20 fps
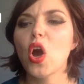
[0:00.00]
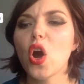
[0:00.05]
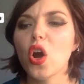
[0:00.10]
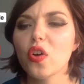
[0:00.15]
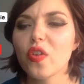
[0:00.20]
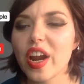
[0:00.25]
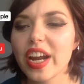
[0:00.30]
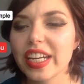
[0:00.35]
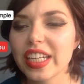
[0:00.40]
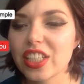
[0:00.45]

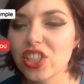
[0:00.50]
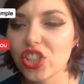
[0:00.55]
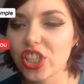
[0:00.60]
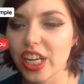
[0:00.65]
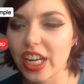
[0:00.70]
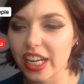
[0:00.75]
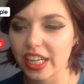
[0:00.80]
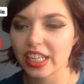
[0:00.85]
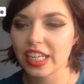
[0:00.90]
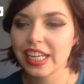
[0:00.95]
All right,
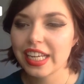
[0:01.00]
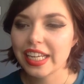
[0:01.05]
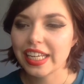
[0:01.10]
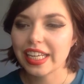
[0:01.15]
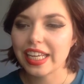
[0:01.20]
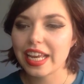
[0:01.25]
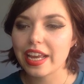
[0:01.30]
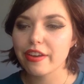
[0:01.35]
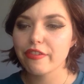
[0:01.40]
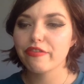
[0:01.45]
Nishan.
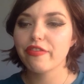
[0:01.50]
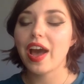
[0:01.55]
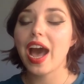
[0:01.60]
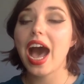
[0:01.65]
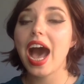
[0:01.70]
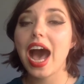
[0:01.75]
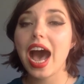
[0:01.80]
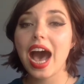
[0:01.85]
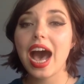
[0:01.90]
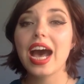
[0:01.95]
If
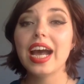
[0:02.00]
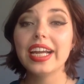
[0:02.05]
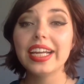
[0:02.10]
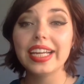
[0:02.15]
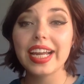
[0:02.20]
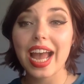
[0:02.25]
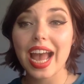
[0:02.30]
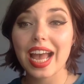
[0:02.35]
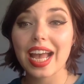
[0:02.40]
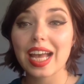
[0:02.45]

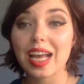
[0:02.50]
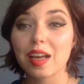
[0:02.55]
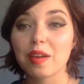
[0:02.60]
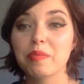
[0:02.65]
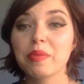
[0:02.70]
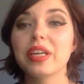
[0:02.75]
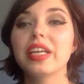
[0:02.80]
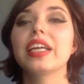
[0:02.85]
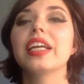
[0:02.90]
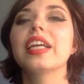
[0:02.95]
I
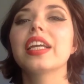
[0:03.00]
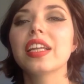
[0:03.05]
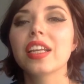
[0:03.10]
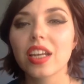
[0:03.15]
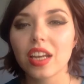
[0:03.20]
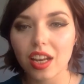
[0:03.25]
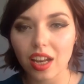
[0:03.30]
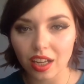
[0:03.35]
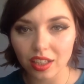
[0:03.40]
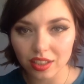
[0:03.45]
am
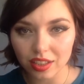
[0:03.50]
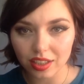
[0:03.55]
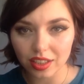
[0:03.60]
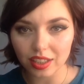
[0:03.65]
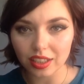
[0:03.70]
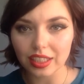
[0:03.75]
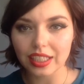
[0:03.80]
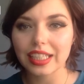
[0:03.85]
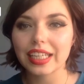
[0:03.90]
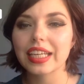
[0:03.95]
in
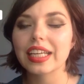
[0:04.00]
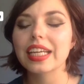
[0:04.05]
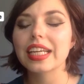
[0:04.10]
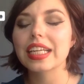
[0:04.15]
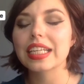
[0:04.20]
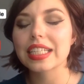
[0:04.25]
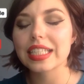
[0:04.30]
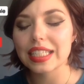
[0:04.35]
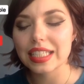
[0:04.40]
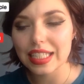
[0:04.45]
London.
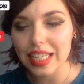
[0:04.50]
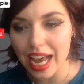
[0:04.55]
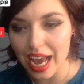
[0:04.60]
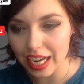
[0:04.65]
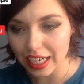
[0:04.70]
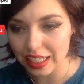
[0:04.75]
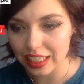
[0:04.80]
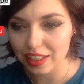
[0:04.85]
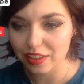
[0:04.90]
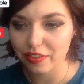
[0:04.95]

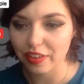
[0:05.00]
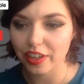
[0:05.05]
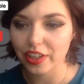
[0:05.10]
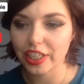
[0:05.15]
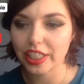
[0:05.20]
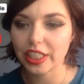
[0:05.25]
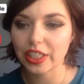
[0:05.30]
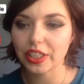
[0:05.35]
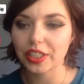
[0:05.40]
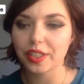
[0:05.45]
Exactly.
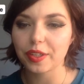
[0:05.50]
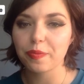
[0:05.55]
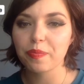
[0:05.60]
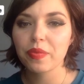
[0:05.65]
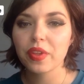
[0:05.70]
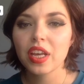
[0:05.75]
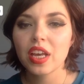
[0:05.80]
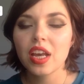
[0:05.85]
Very good.